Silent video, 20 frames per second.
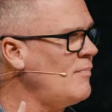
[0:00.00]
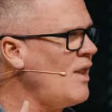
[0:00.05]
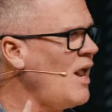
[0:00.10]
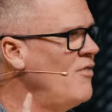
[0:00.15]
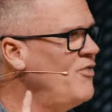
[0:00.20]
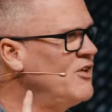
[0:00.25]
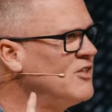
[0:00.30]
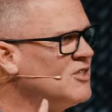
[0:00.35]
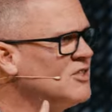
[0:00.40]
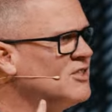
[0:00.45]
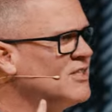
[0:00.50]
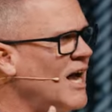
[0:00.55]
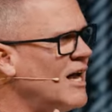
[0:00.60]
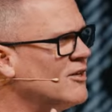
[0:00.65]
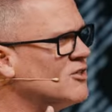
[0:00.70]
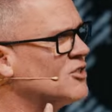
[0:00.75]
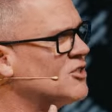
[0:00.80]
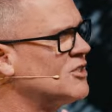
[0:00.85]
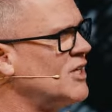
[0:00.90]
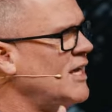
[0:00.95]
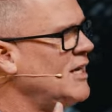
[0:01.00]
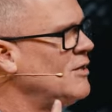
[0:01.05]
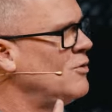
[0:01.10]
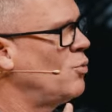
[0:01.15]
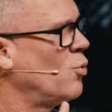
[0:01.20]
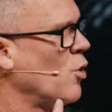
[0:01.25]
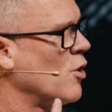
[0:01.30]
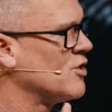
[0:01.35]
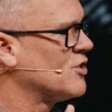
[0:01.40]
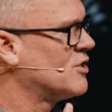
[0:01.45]
And this is how Satan
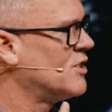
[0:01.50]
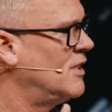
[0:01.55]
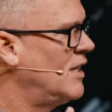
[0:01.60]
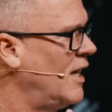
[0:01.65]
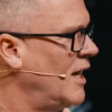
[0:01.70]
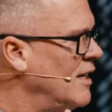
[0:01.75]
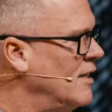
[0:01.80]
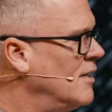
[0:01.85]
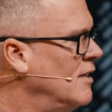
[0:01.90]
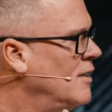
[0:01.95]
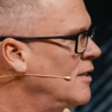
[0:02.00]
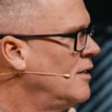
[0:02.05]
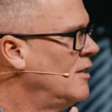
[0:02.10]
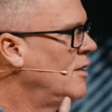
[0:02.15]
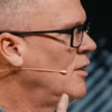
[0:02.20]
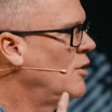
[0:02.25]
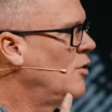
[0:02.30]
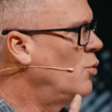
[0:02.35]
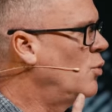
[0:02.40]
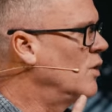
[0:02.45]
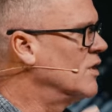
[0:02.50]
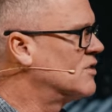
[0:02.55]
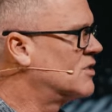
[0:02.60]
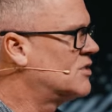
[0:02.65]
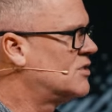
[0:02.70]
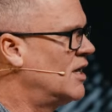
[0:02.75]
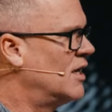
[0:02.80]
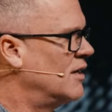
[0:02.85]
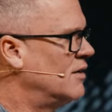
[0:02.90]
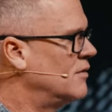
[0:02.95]
works today with
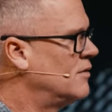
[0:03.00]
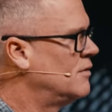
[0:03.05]
sin.